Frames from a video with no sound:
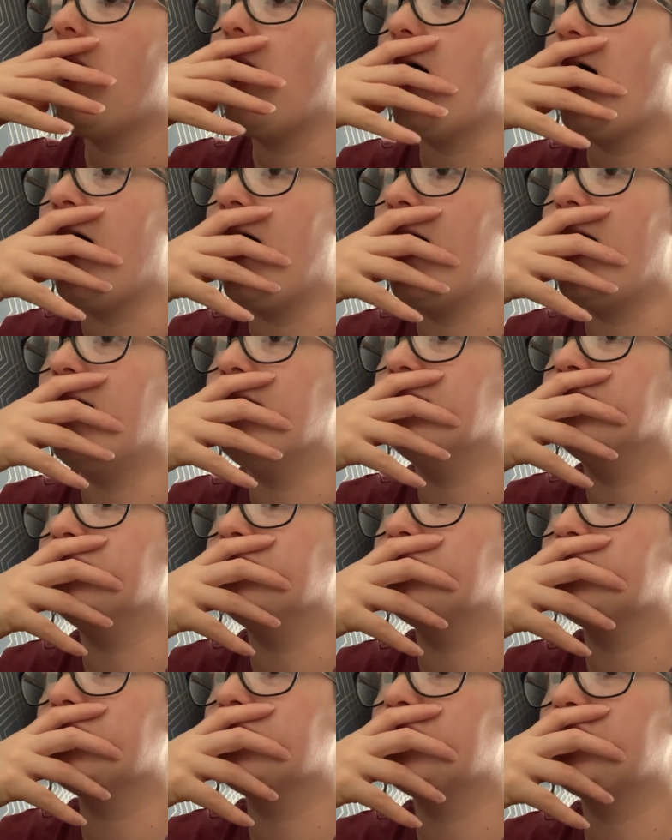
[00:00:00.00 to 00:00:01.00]

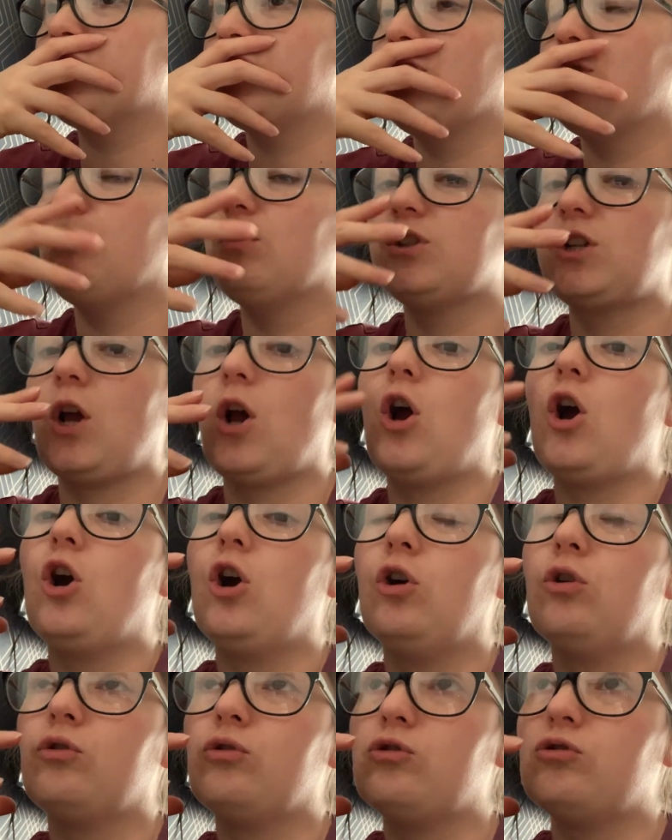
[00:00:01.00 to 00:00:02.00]
And she was
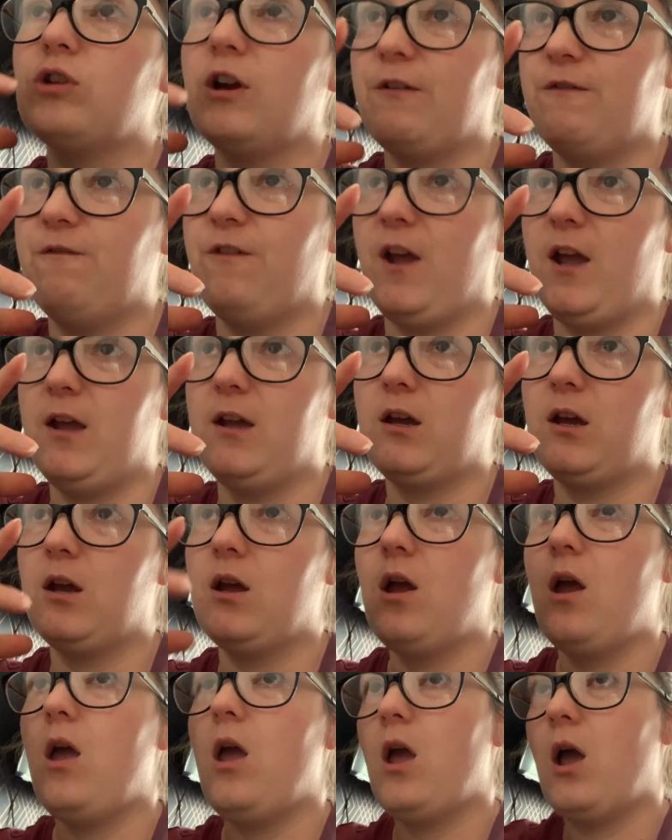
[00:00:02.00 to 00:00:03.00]
horrific,
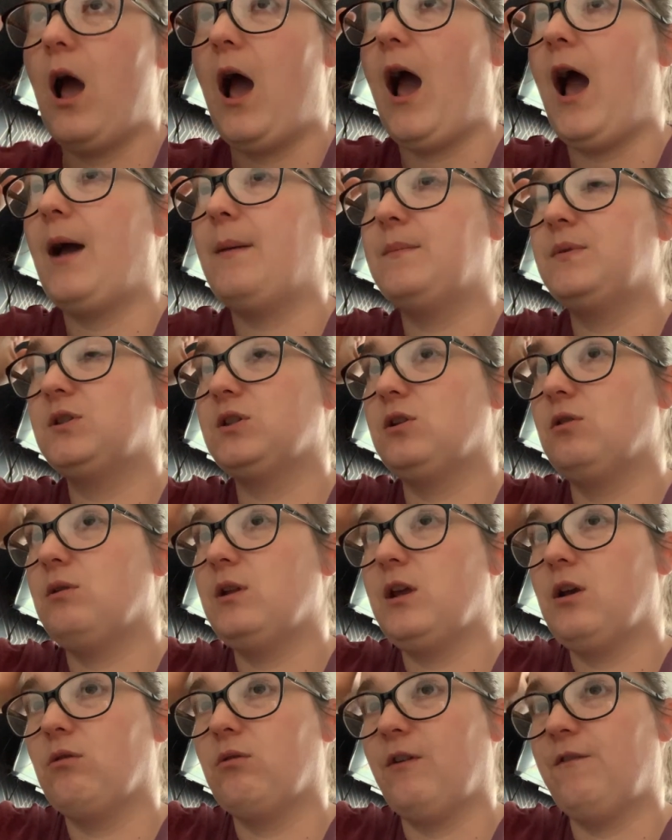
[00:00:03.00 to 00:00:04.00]

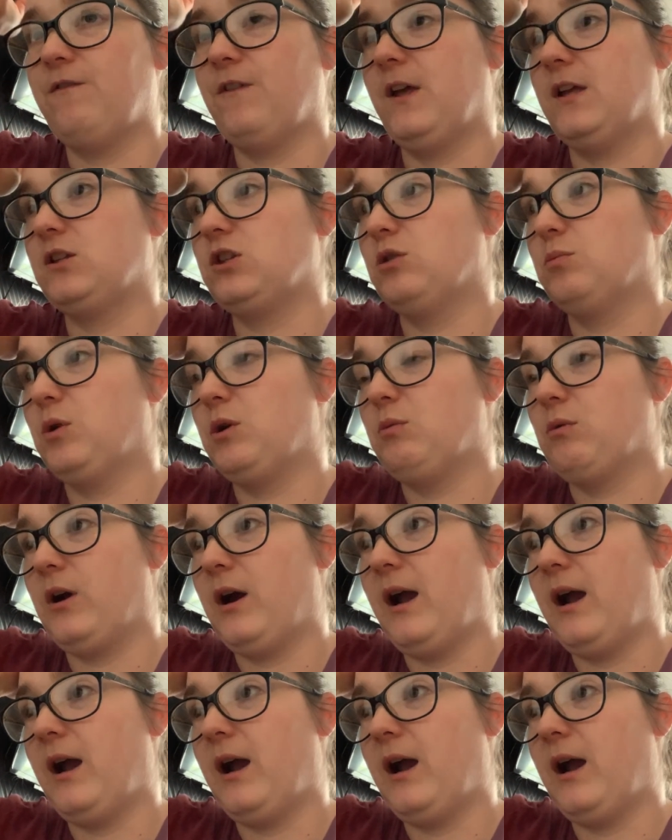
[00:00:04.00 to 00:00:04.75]
absolutely horrific, to the point where